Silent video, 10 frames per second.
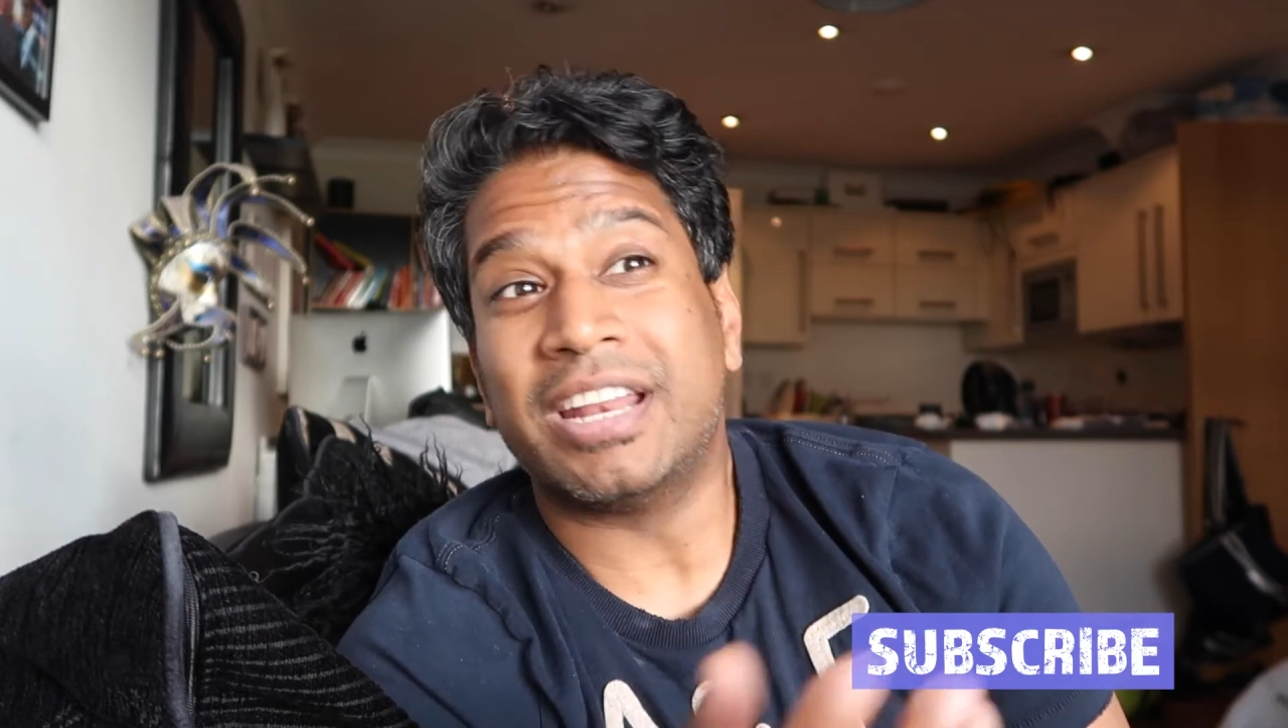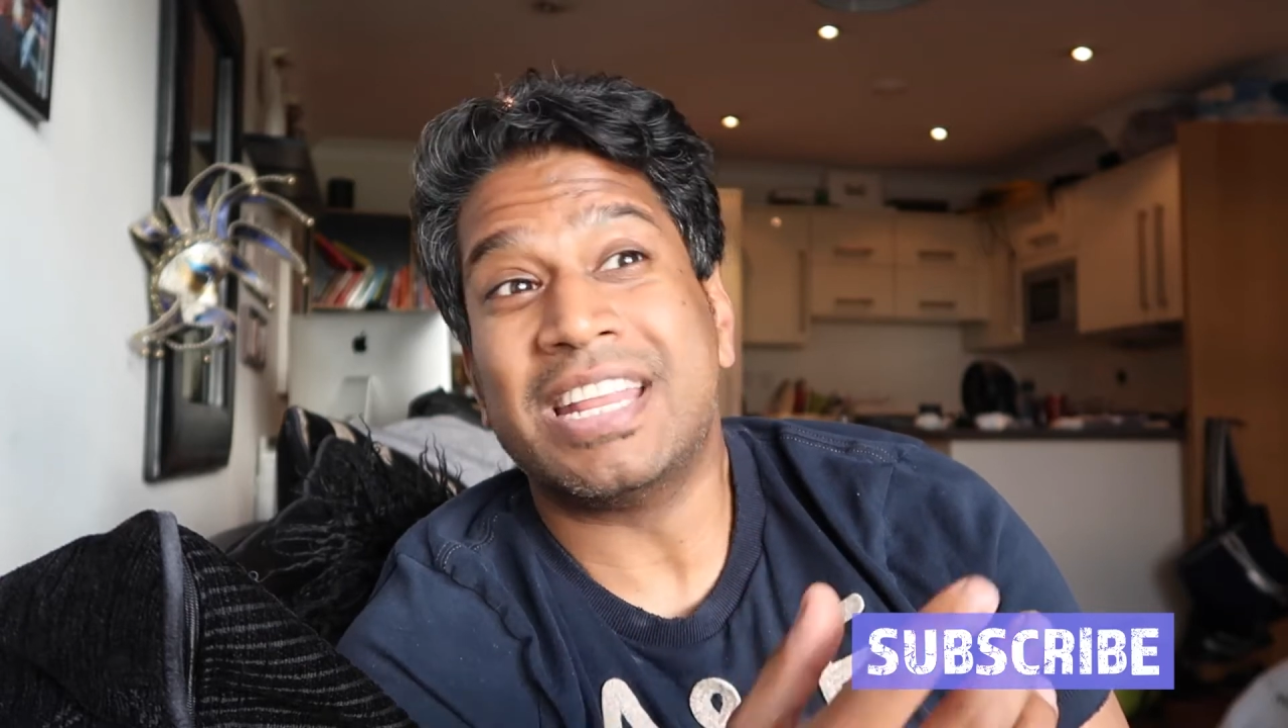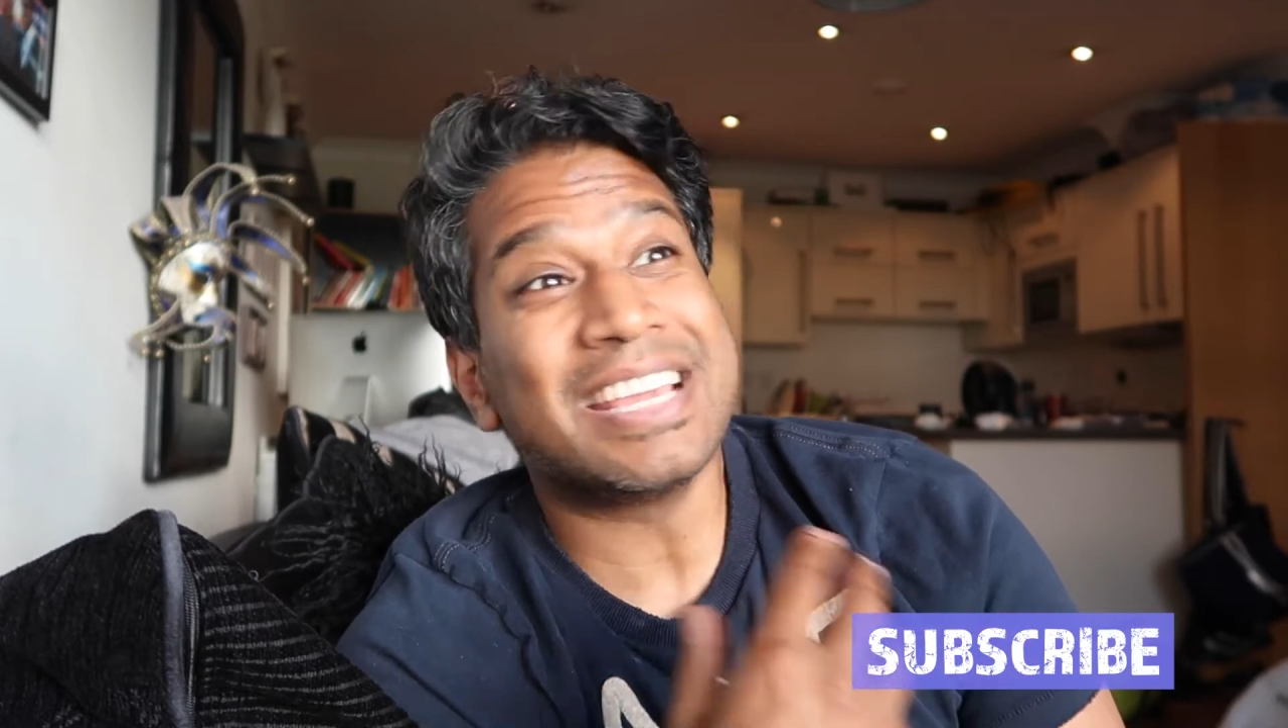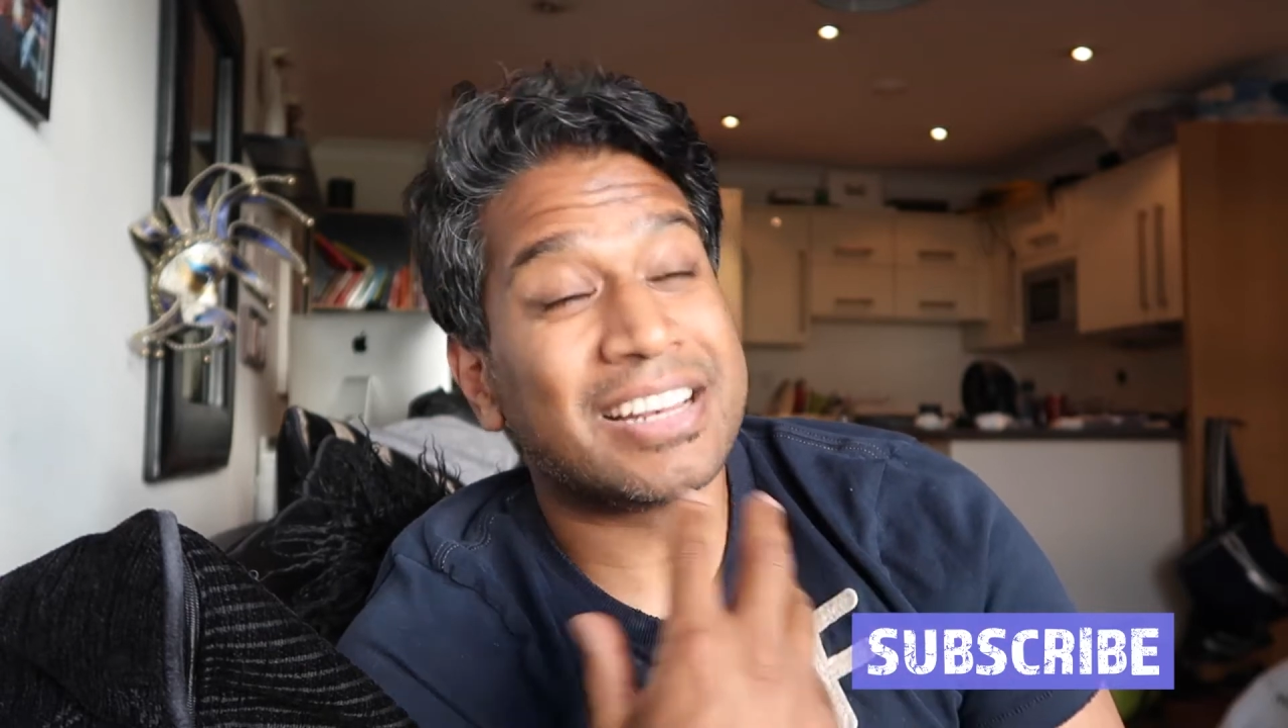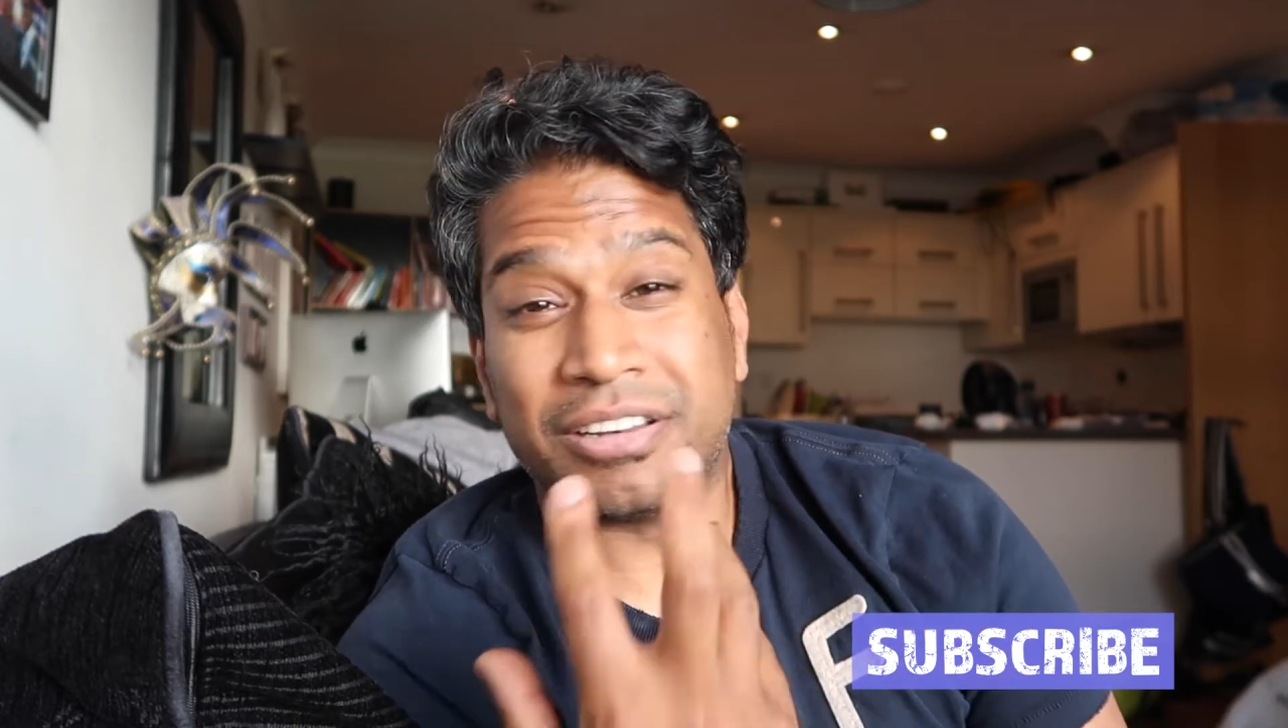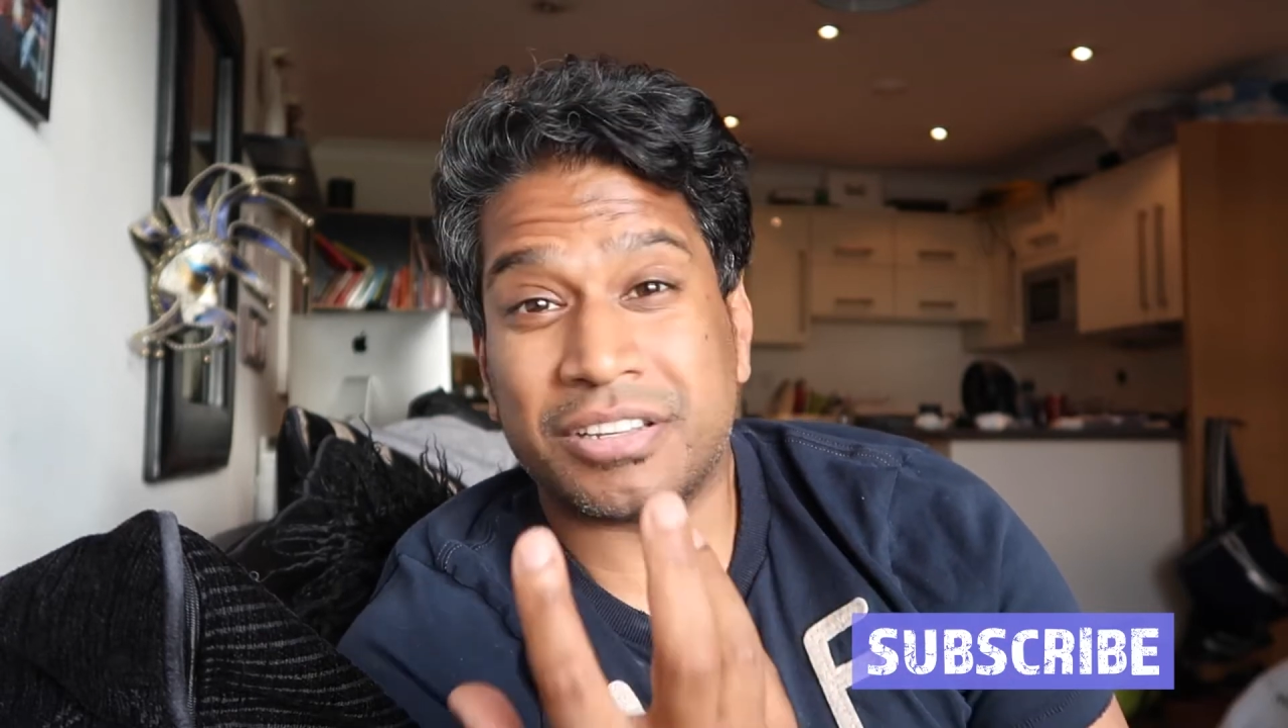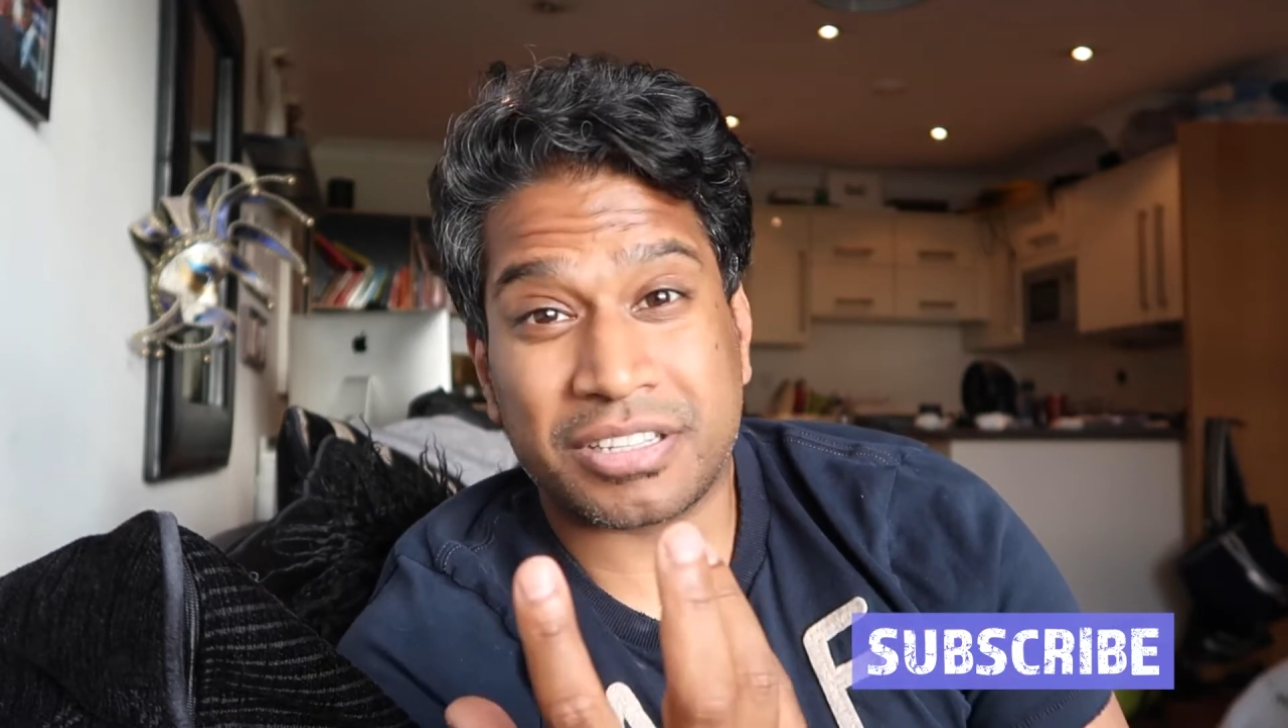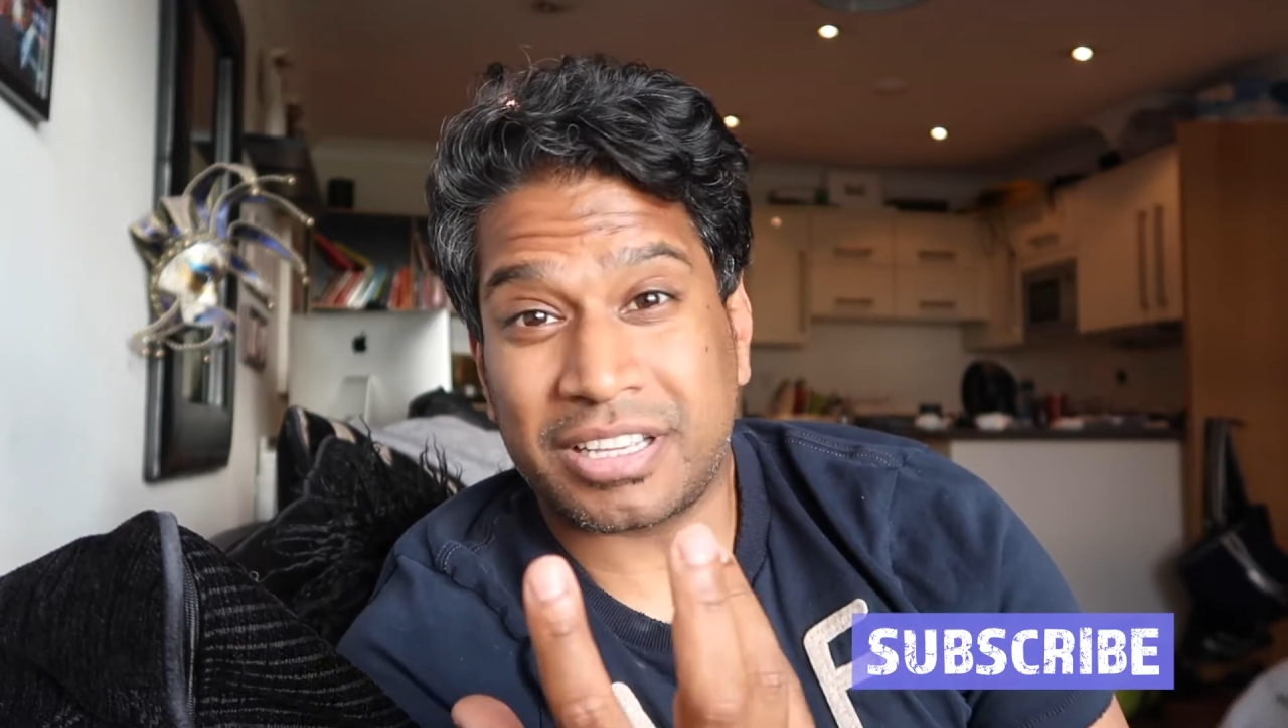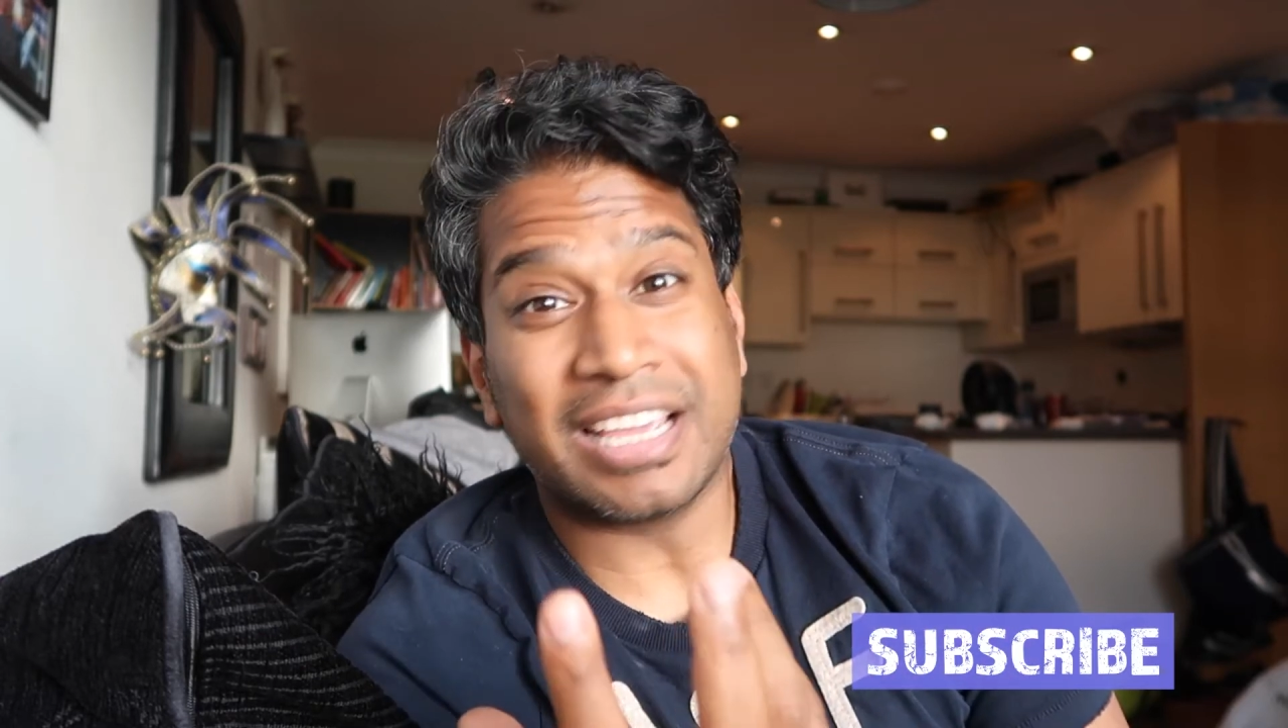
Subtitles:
and England